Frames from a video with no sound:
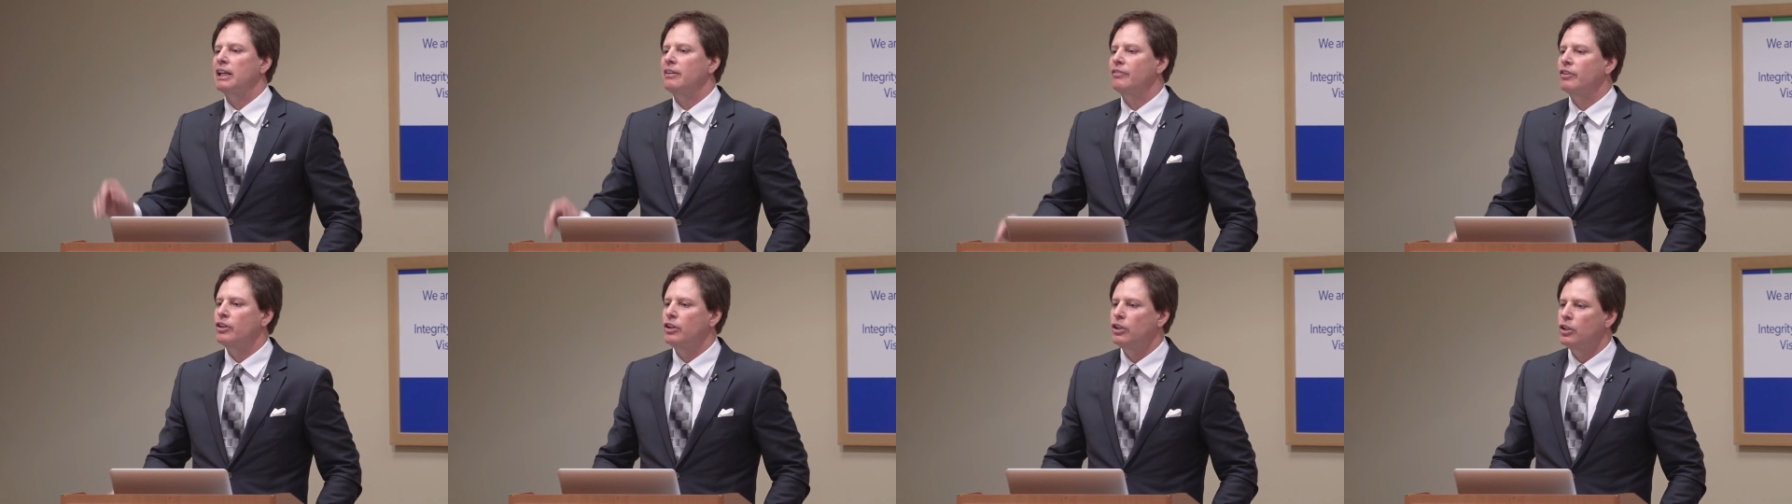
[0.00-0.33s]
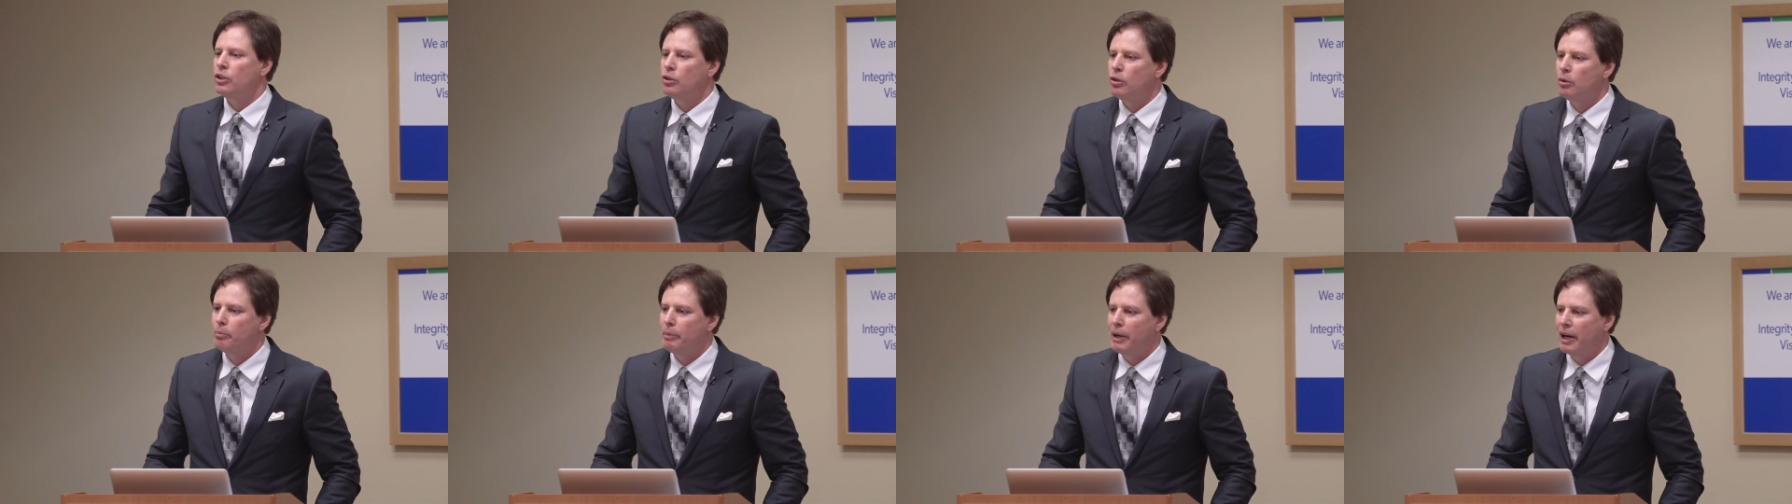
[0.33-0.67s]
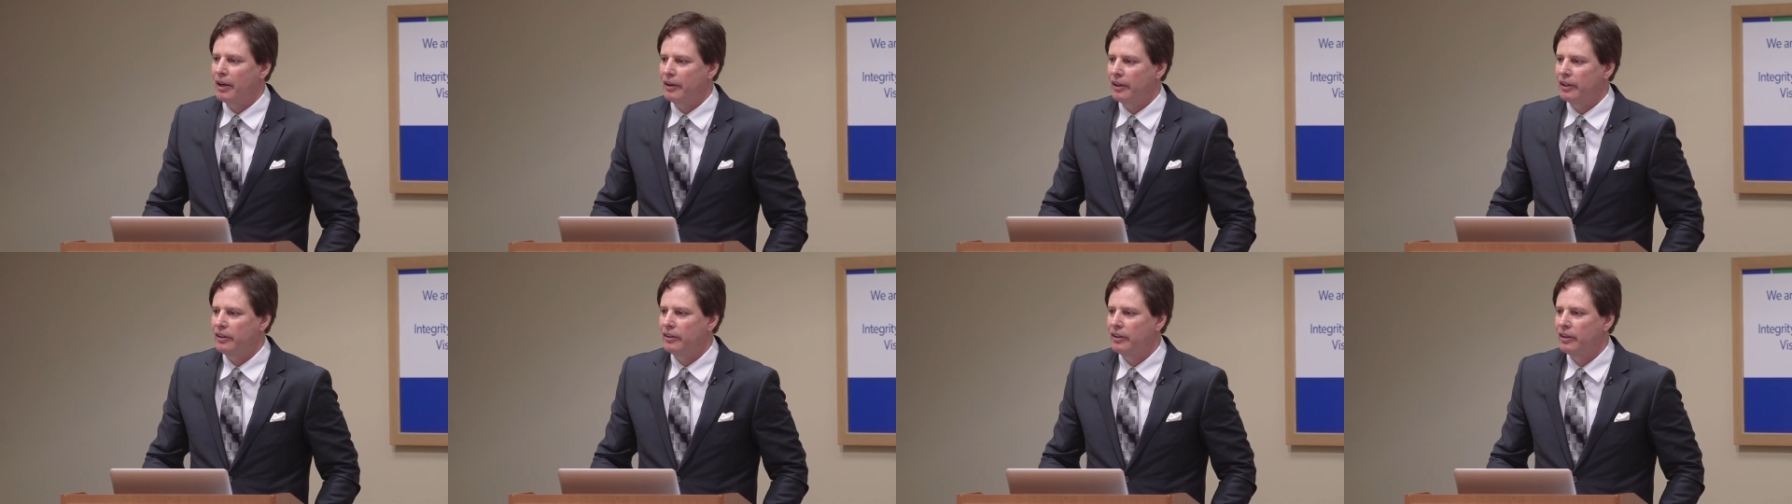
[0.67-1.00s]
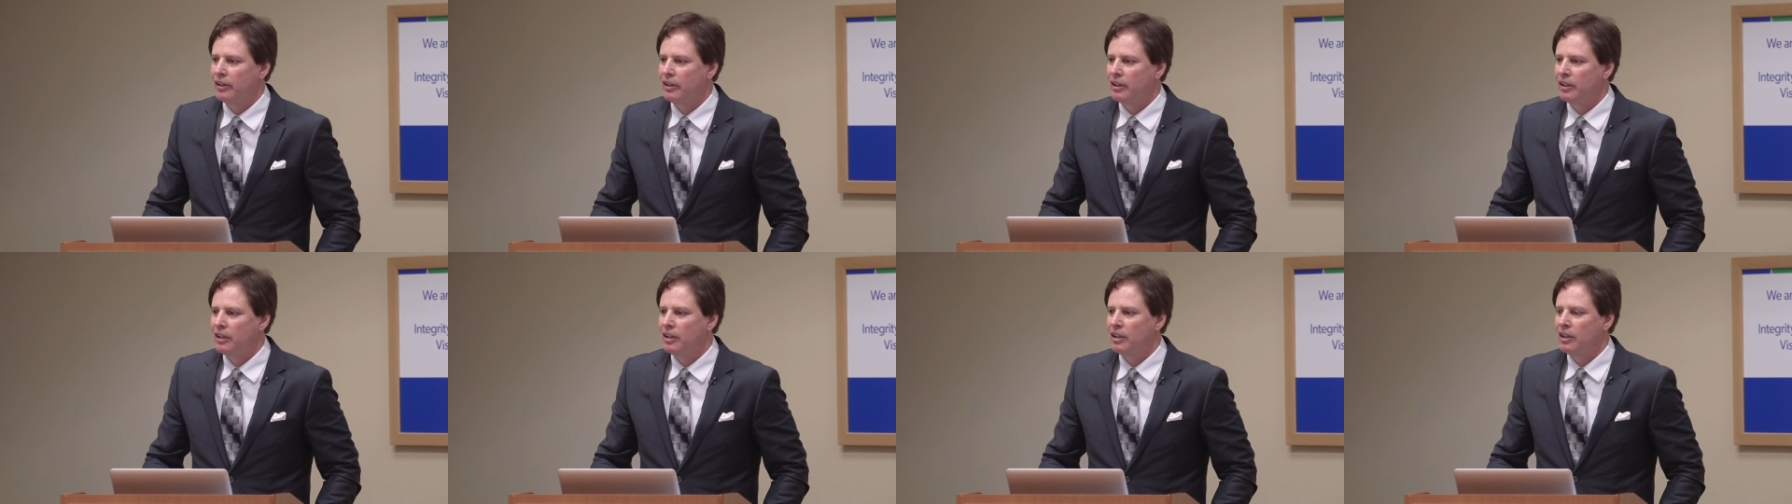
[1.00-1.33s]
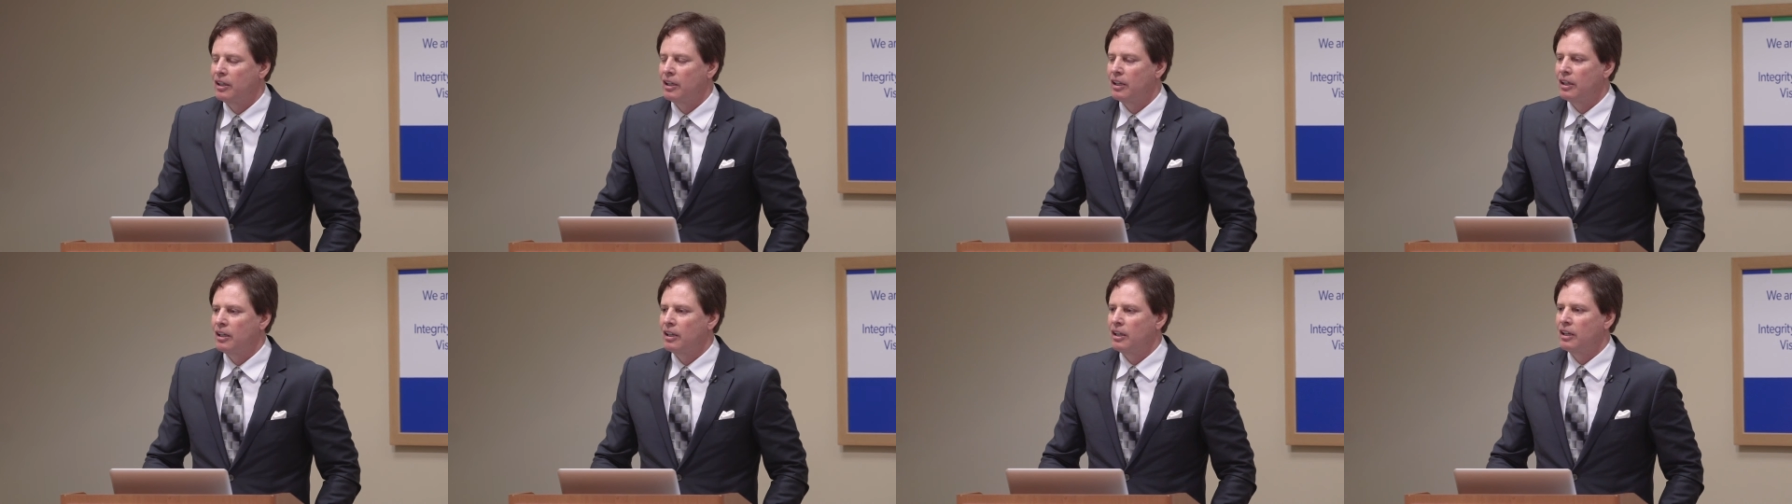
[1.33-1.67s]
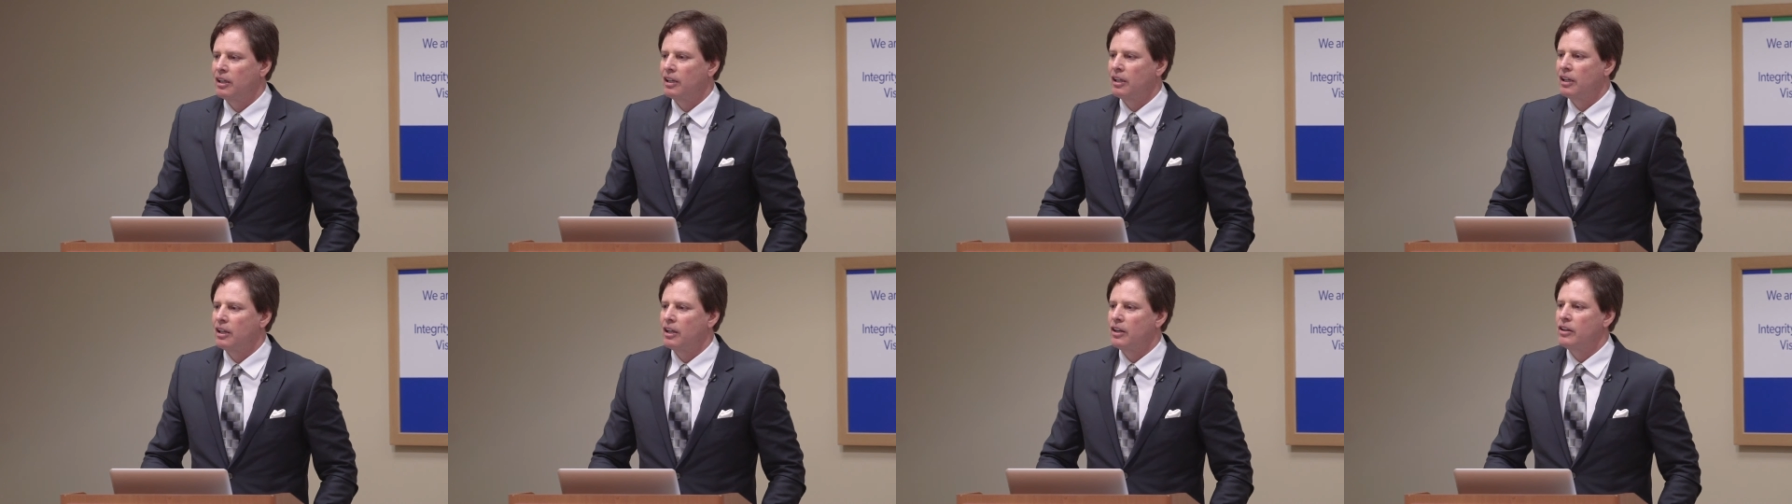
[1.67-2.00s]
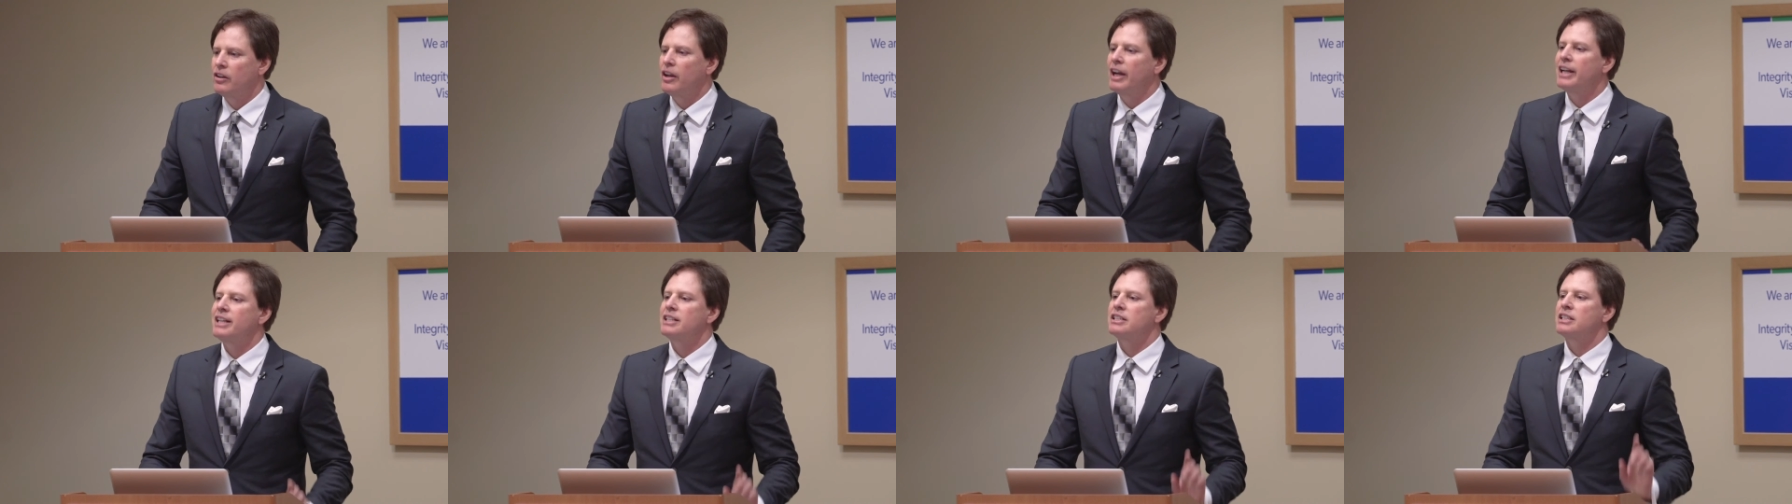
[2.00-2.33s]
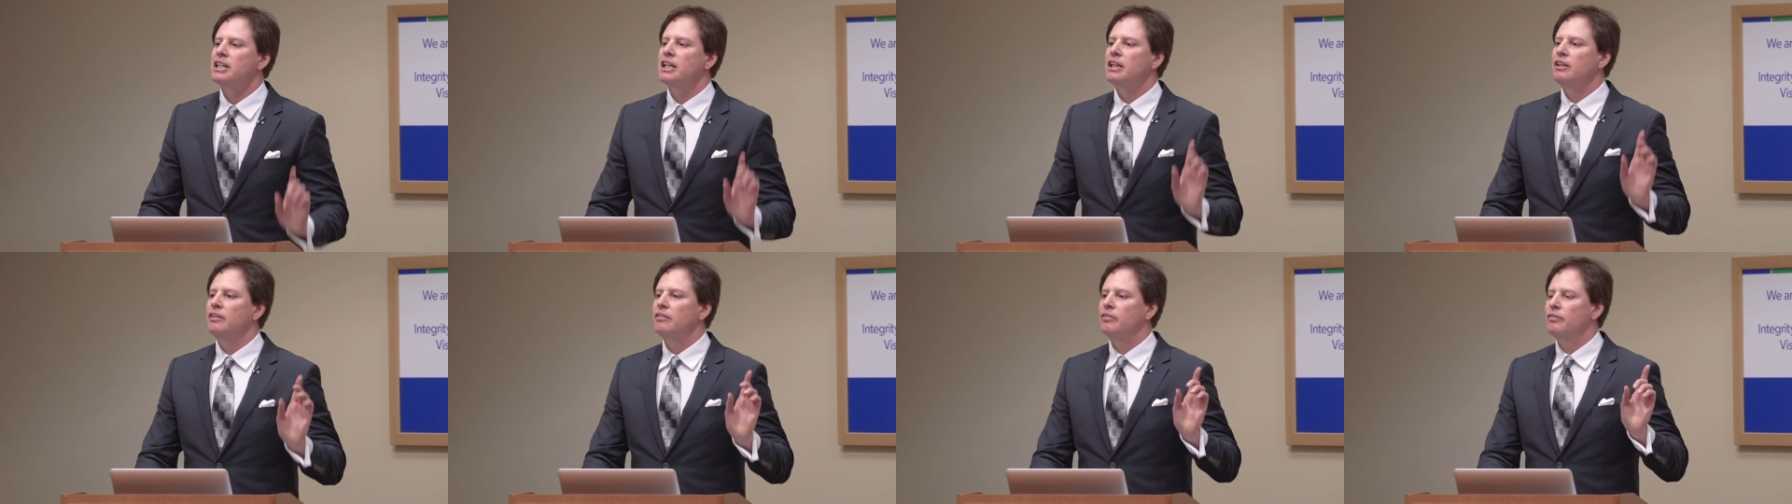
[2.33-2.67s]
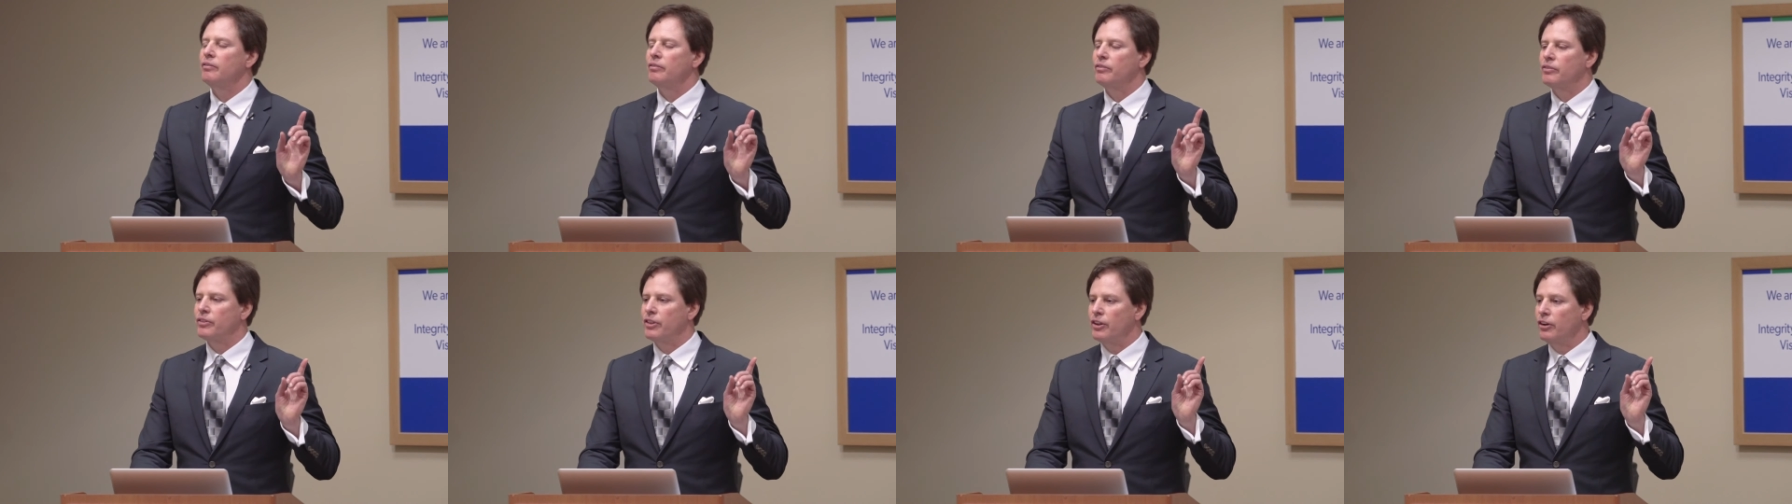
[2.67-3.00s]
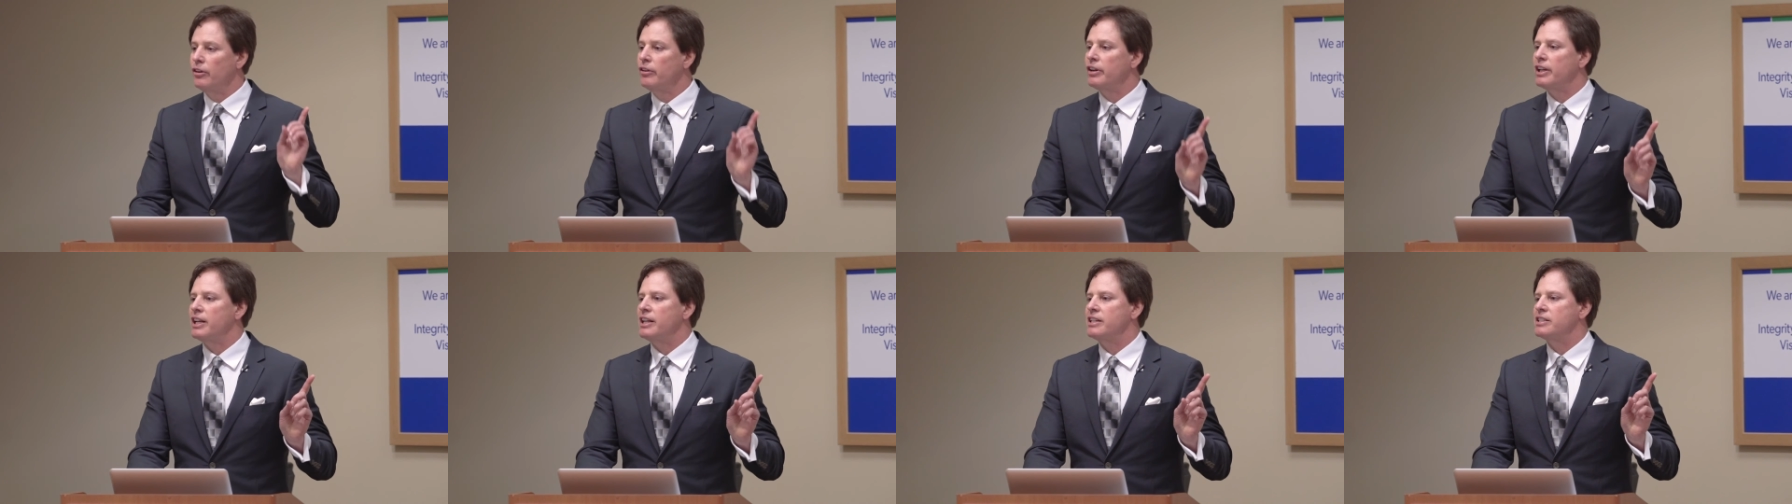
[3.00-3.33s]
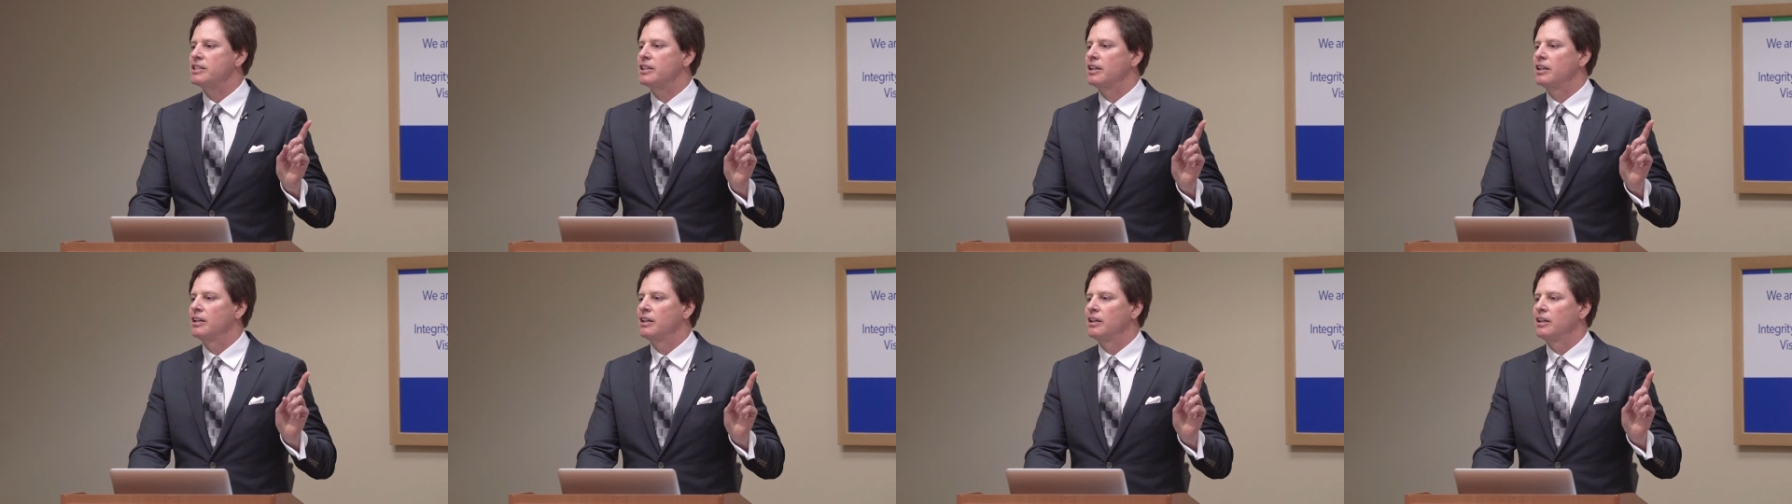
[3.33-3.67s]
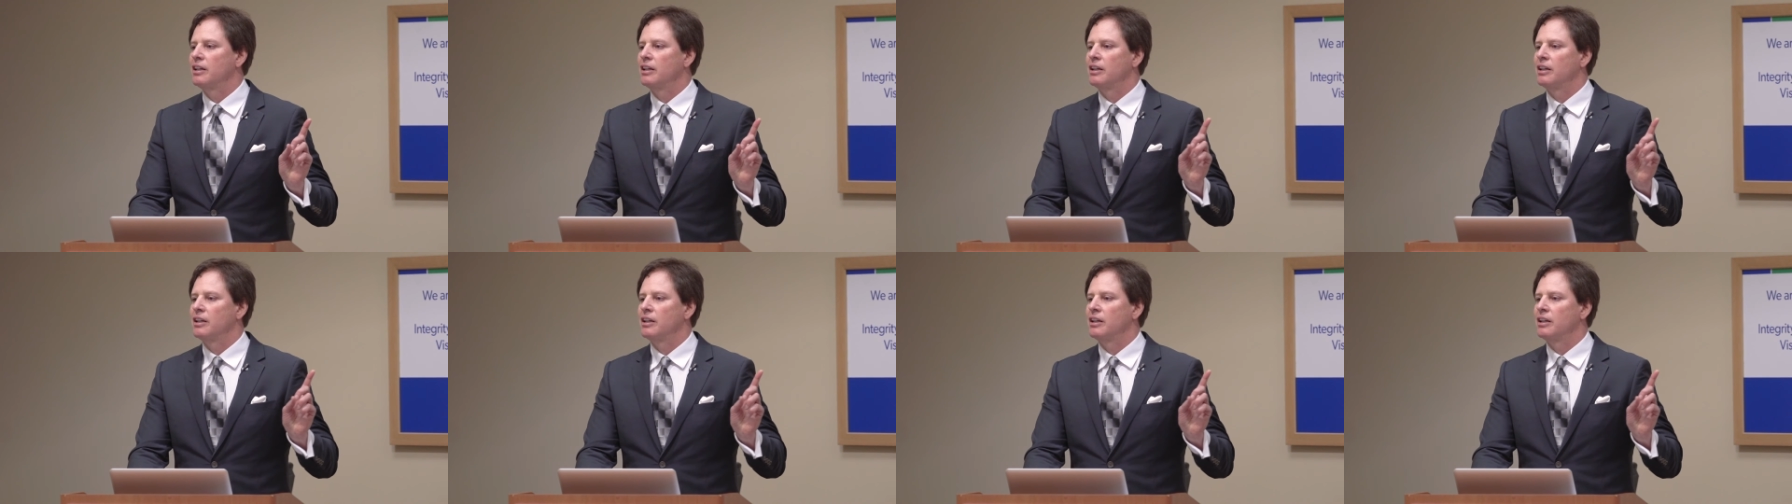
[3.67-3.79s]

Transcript: think he even knew about it. 1930s,